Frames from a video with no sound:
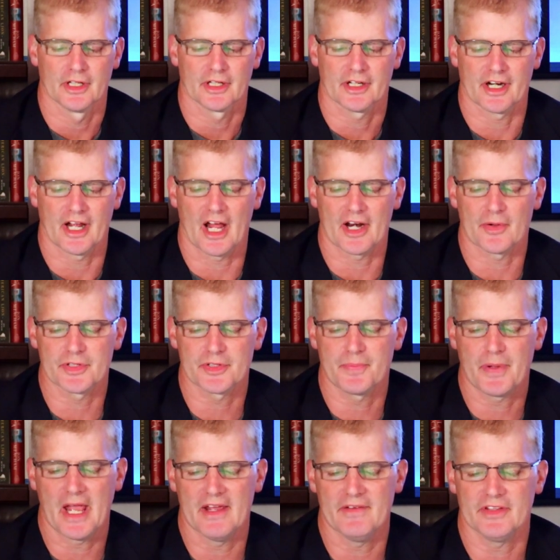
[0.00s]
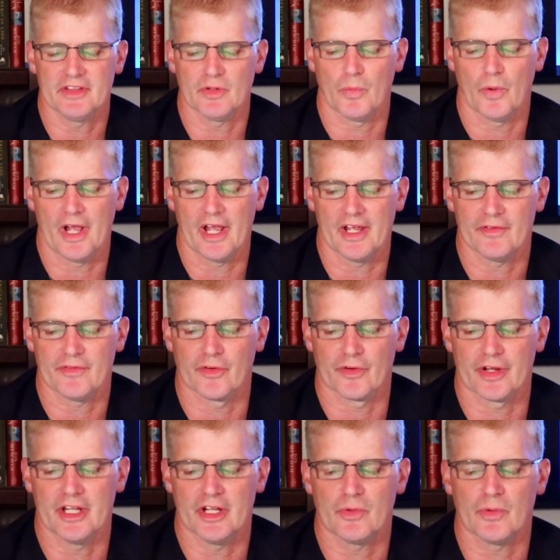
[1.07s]
Cardano is paving the way for
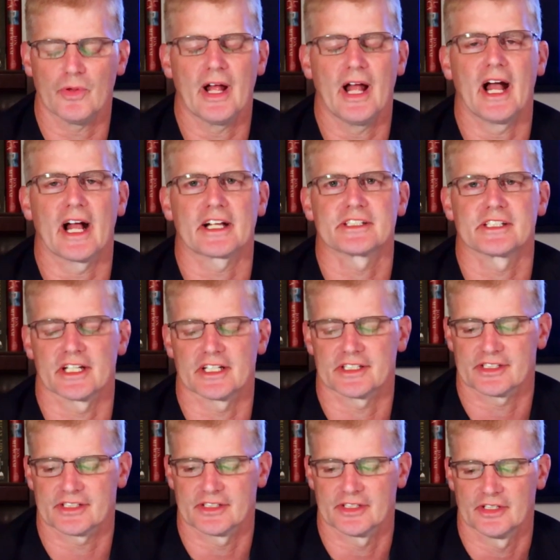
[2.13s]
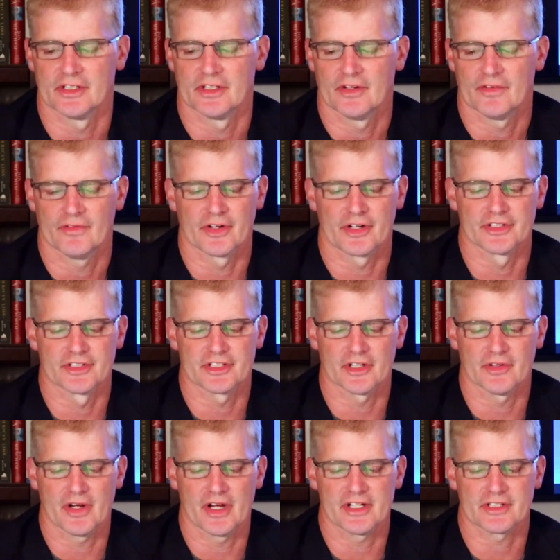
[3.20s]
equal access for
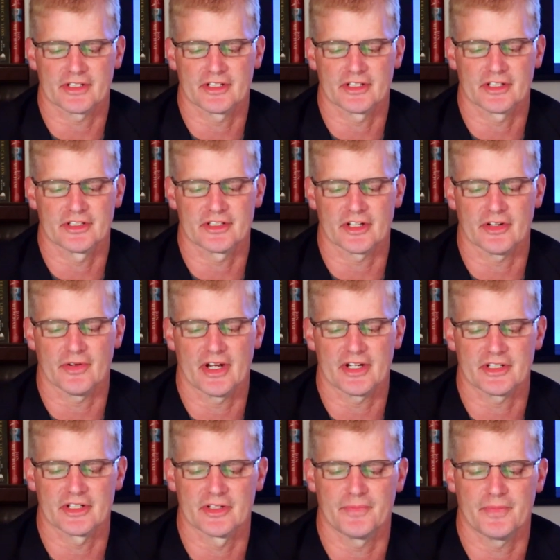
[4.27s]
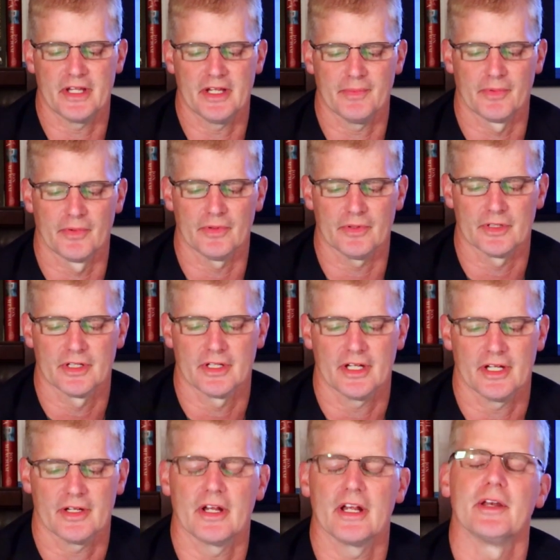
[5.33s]
consideration, consideration to people
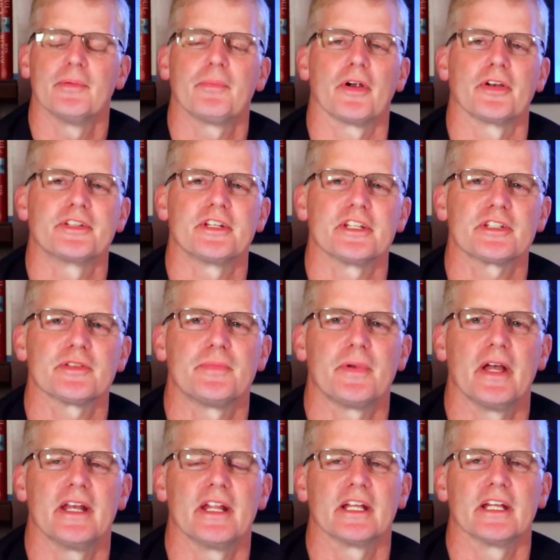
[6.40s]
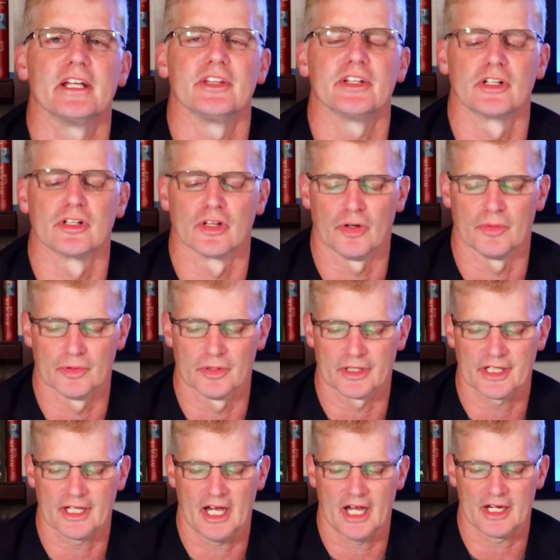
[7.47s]
in participating in the global
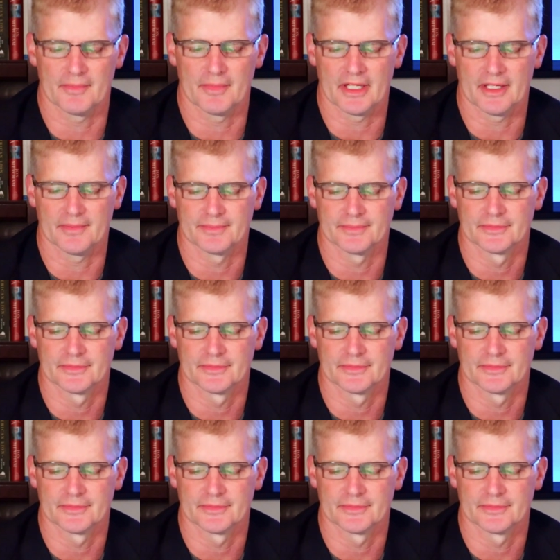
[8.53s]
economy.